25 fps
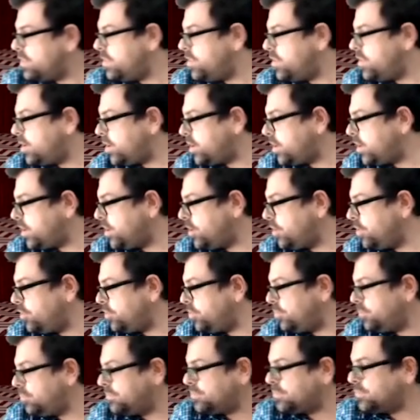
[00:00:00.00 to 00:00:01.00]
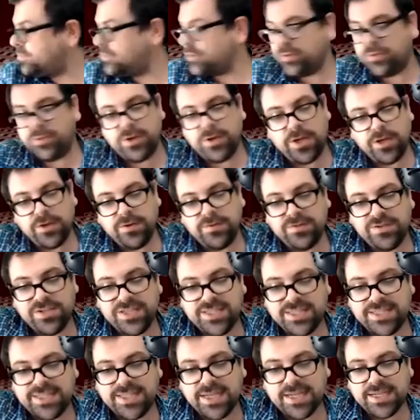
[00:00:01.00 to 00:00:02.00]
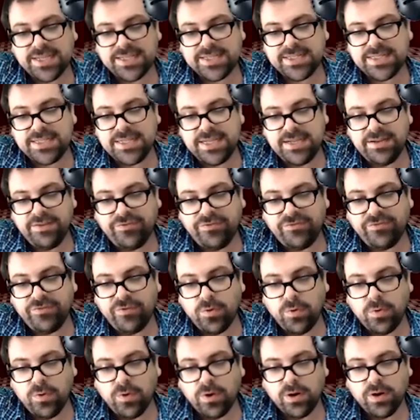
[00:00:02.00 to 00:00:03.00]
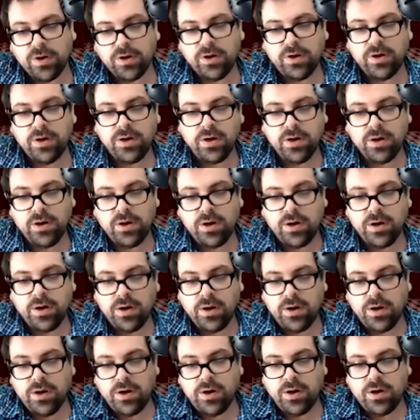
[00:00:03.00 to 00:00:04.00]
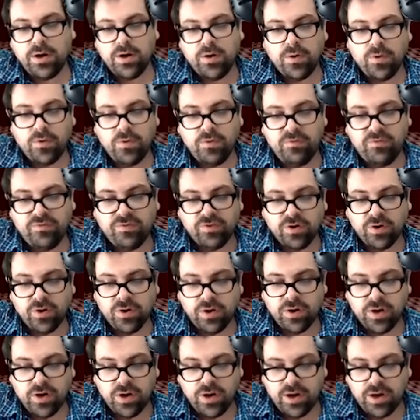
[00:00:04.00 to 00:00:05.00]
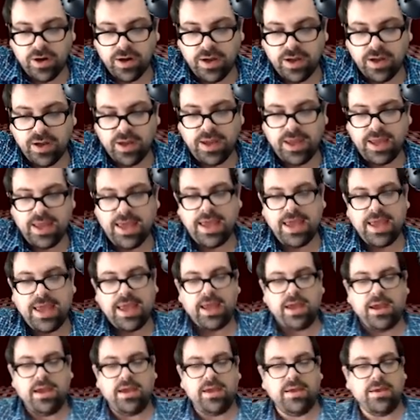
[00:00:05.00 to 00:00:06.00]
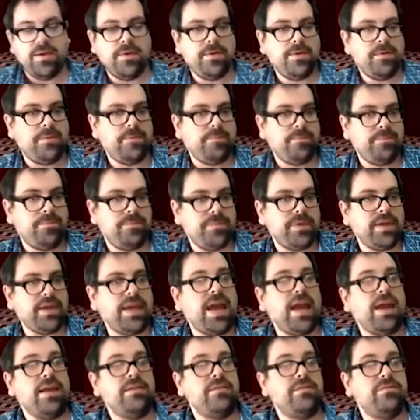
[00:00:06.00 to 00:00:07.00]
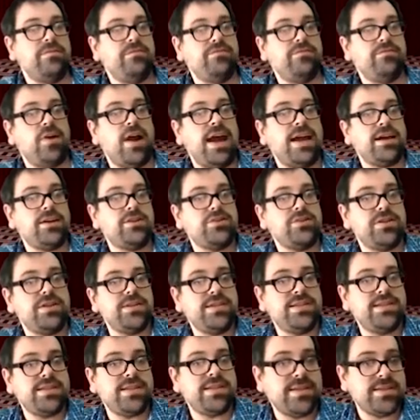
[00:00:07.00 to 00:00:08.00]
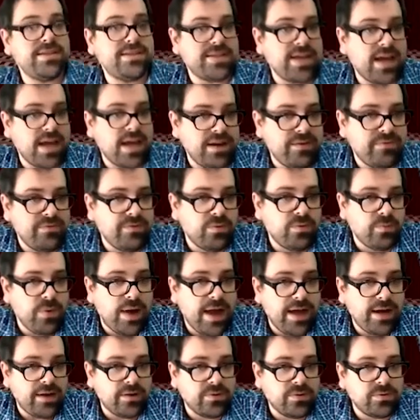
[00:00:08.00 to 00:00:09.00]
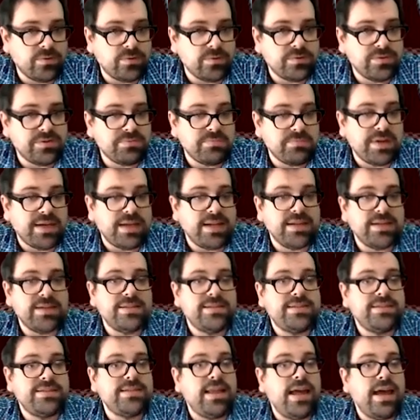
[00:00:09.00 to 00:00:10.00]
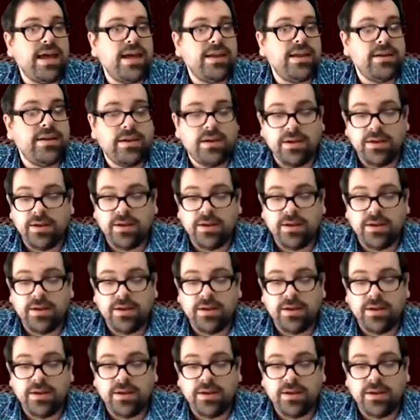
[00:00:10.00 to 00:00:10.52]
the cube root of 64 over a. Again, fractions inside of the radicals means that